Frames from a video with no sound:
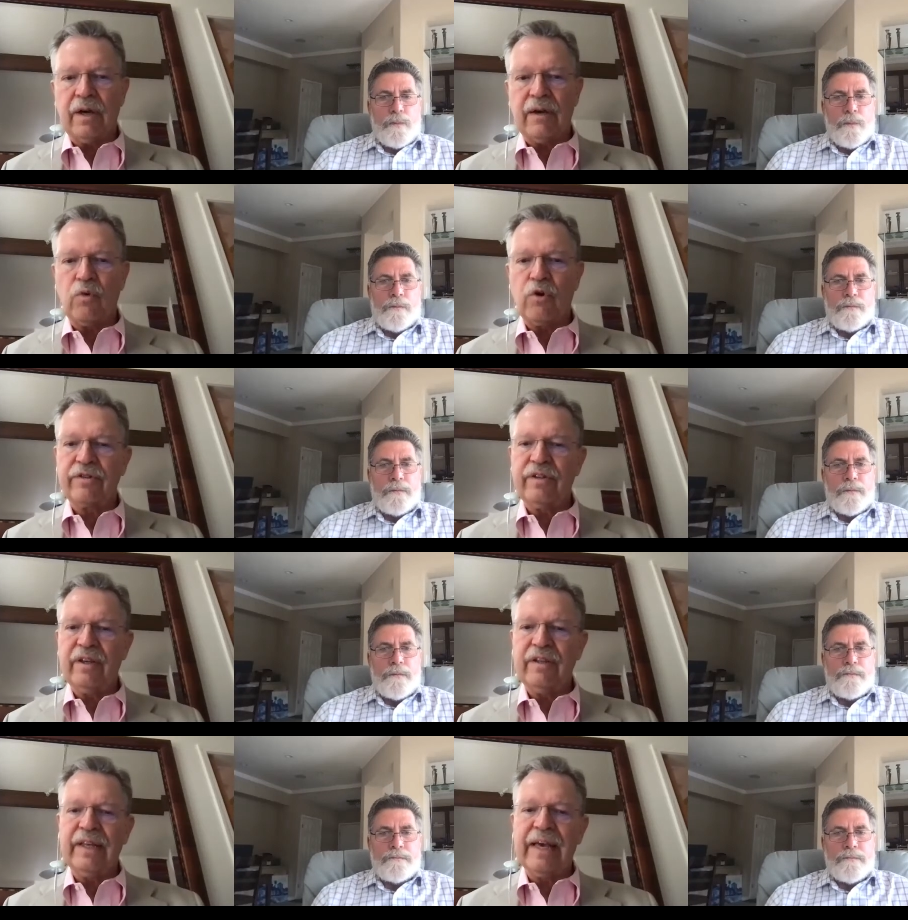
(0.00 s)
Speaker 1: I worked
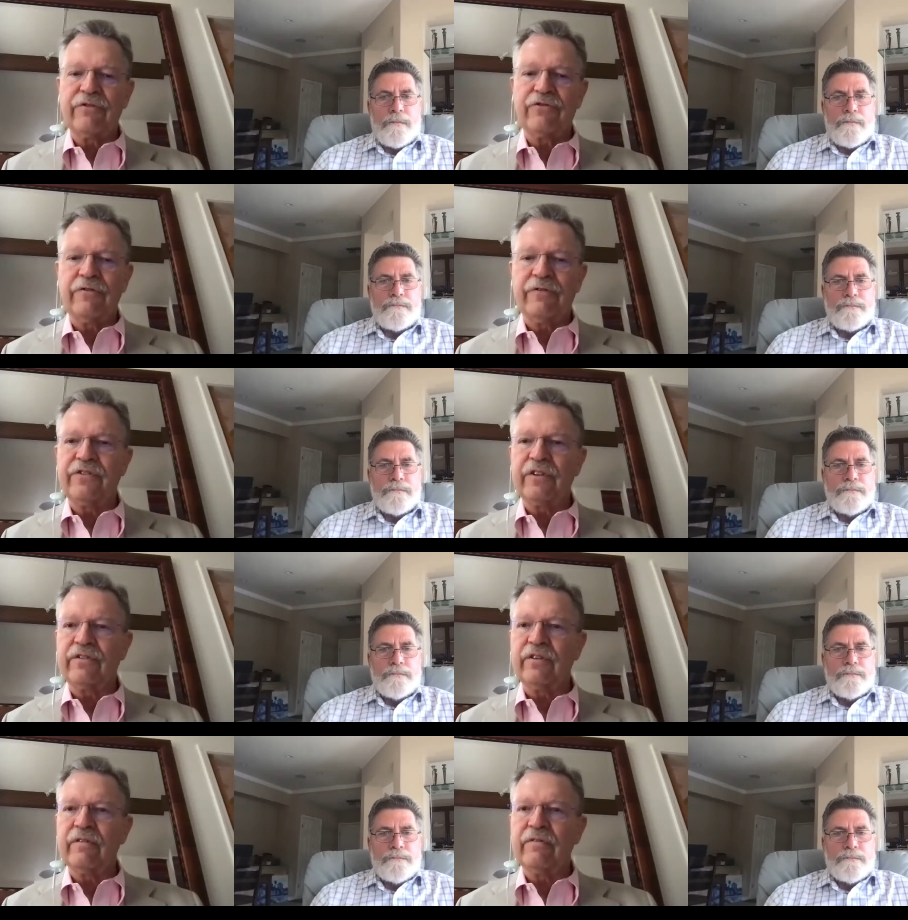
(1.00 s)
in the astrophysics
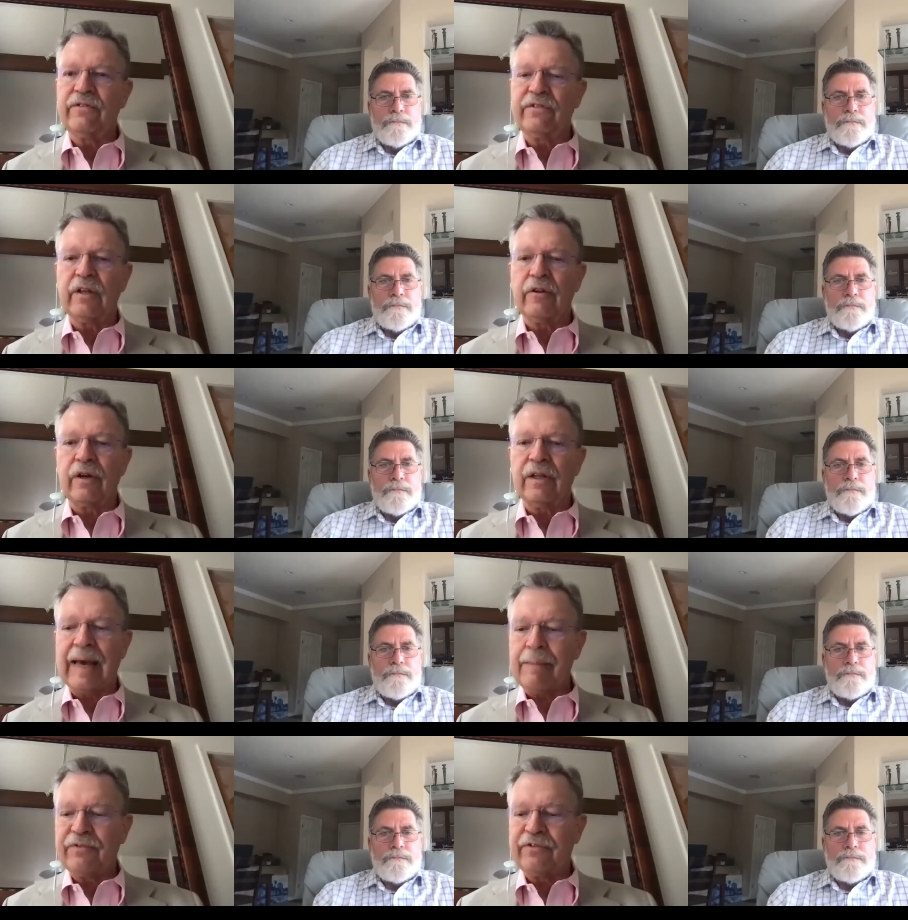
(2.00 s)
of stellar
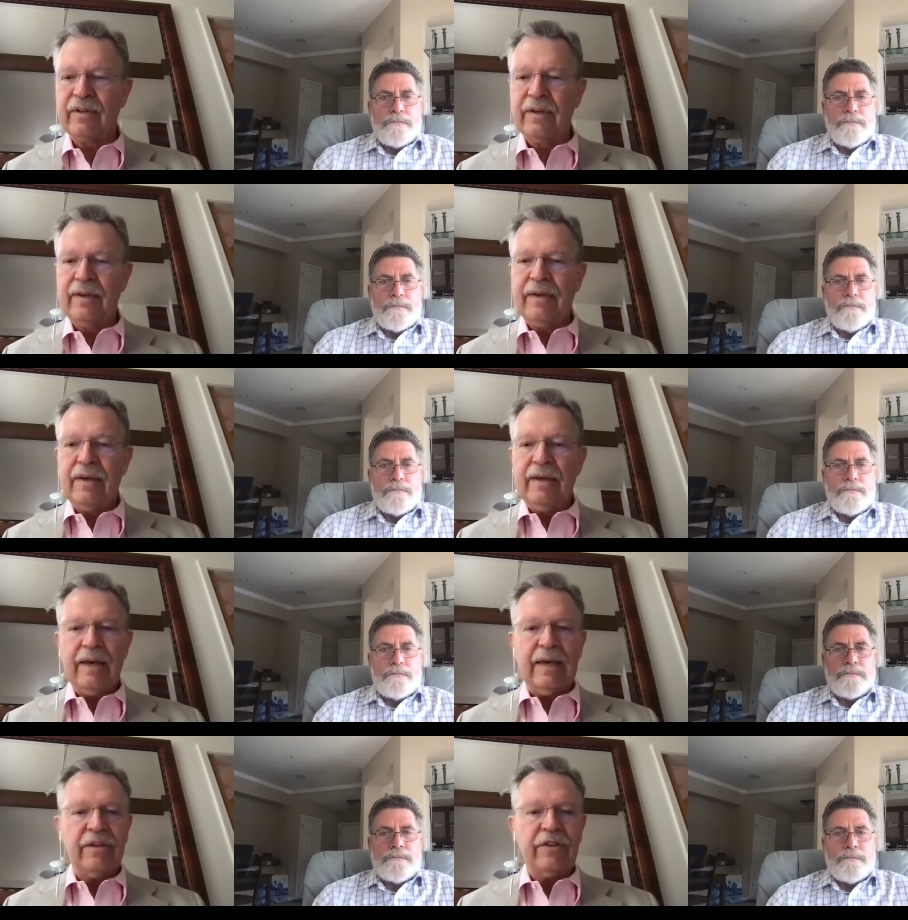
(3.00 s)
collapse
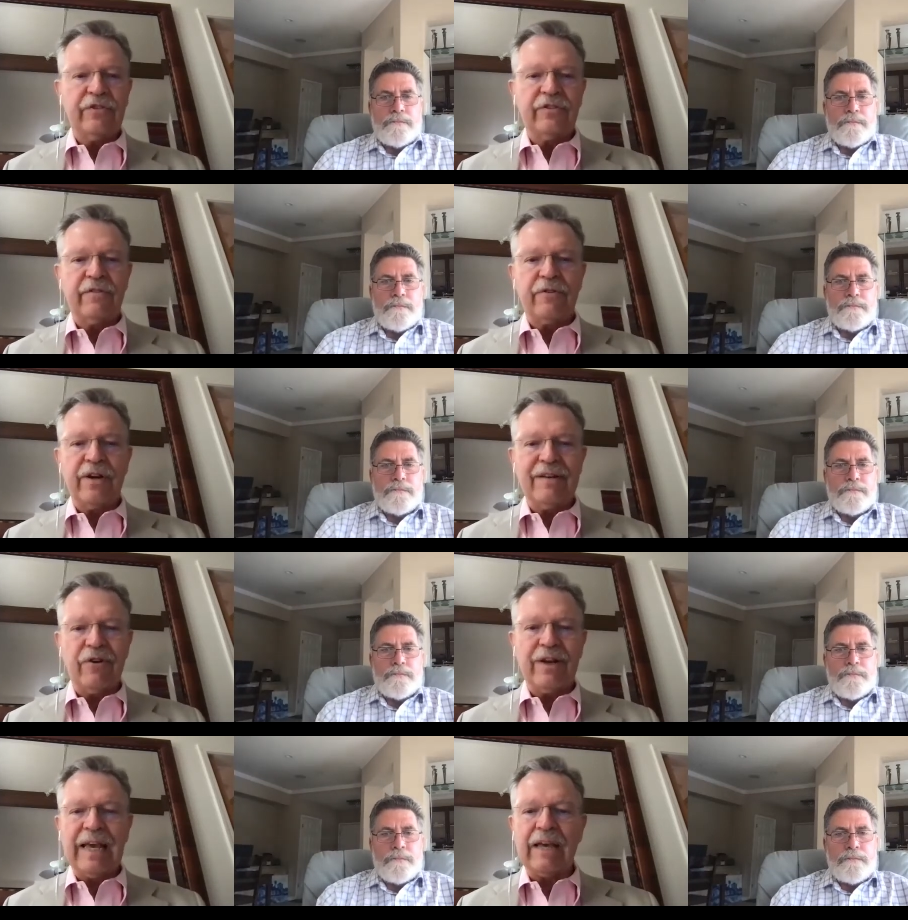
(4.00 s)
and this is a very, very
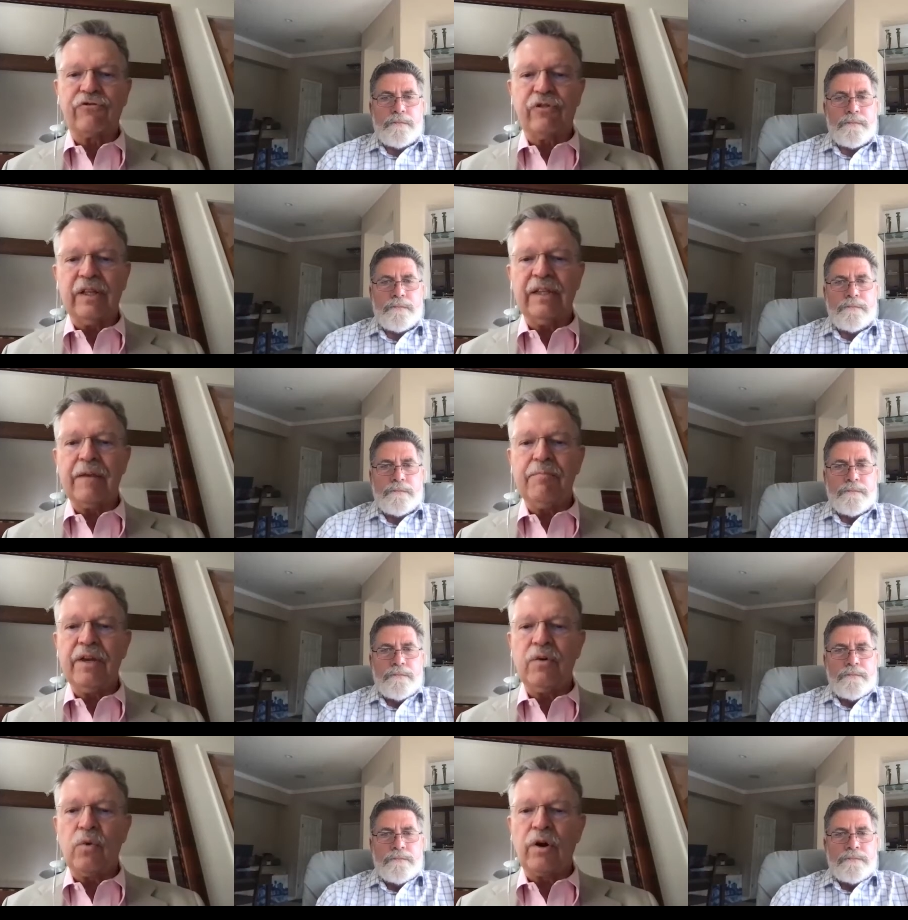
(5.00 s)
naturally led me to
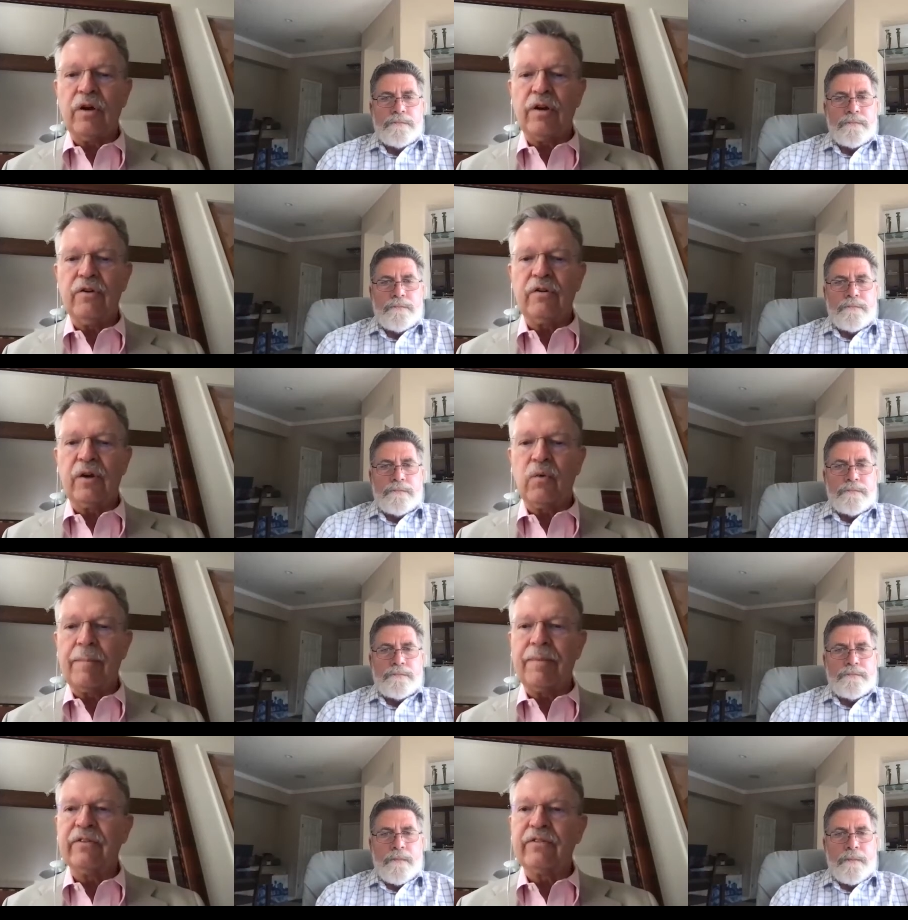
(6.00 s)
work on nuclear
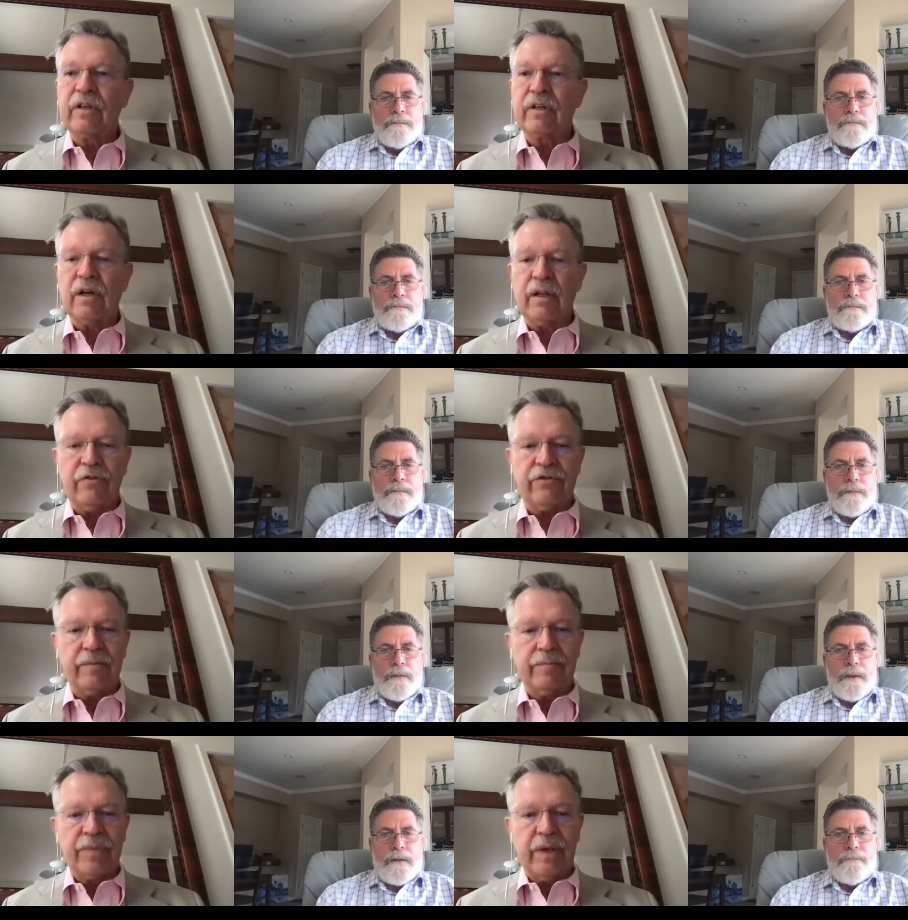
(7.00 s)
weapons technology.
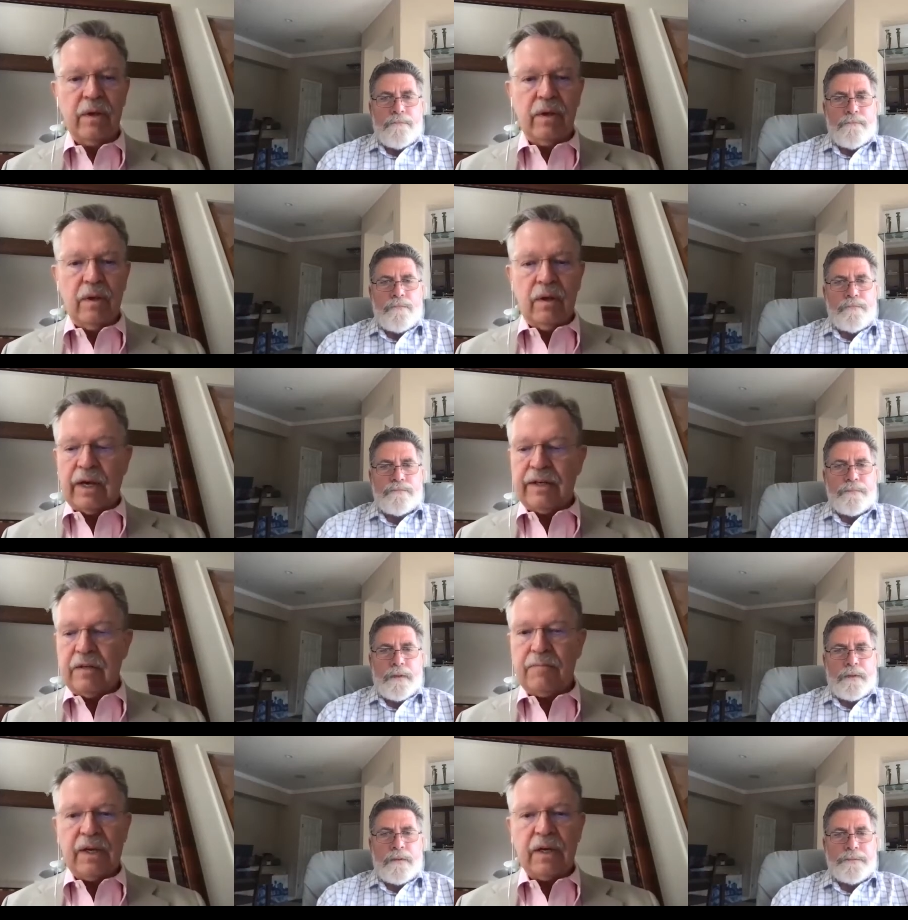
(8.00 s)
I did
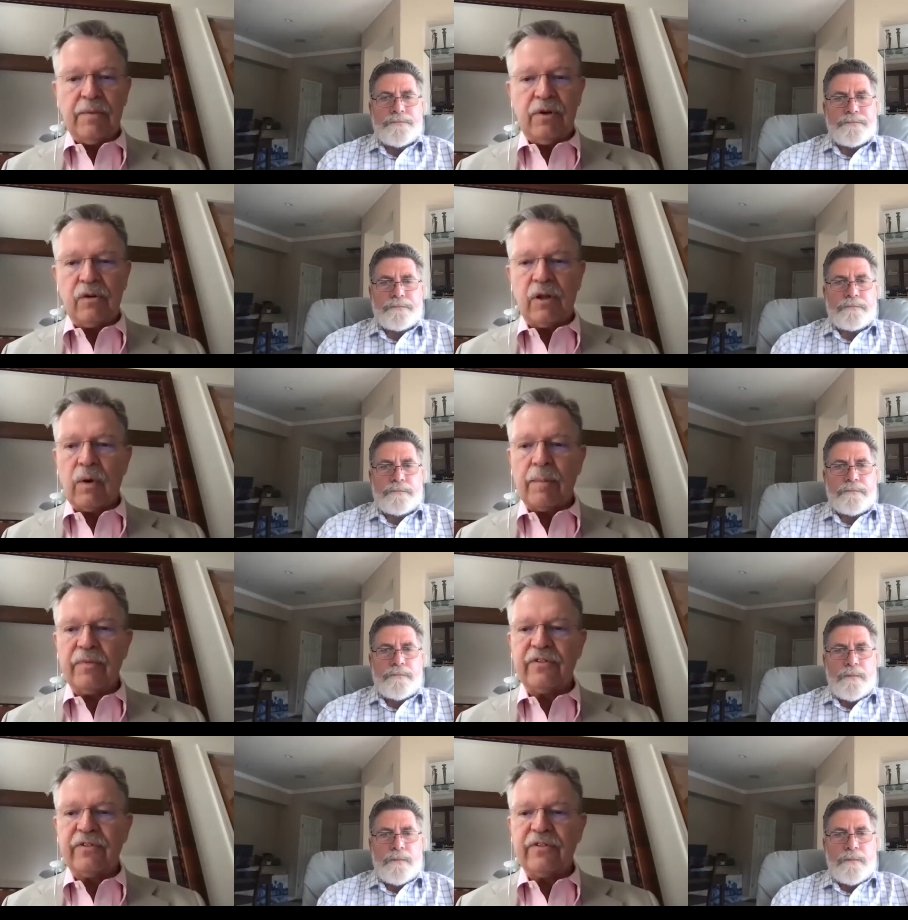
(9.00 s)
become a nuclear weapons